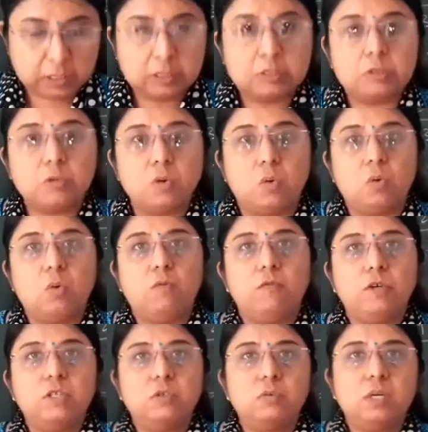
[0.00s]
So
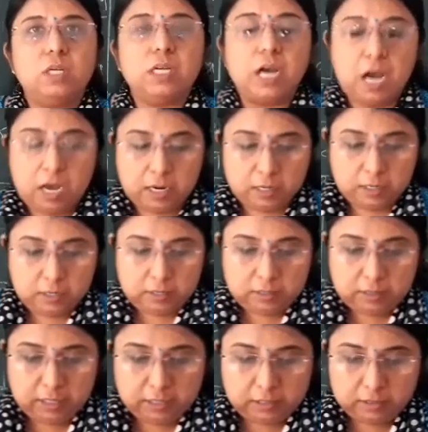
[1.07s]
first one, car,
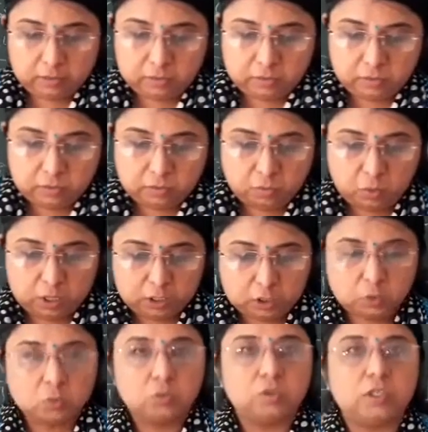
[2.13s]
that is 1 2
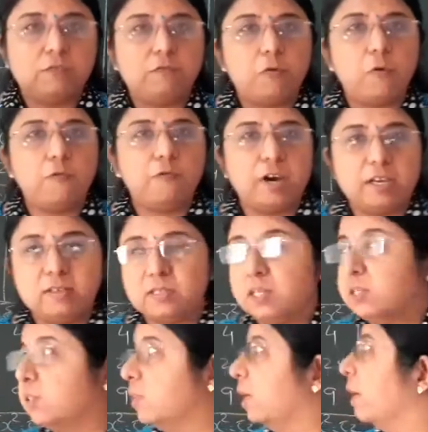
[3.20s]
3 4 5
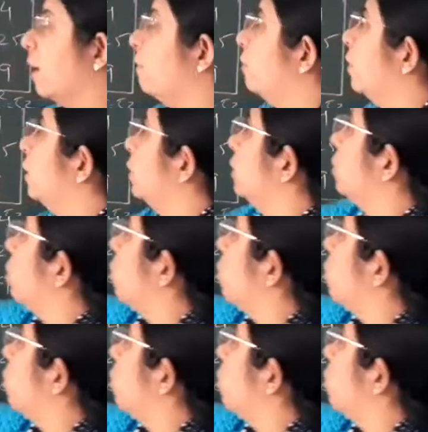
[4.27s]
6, that I have written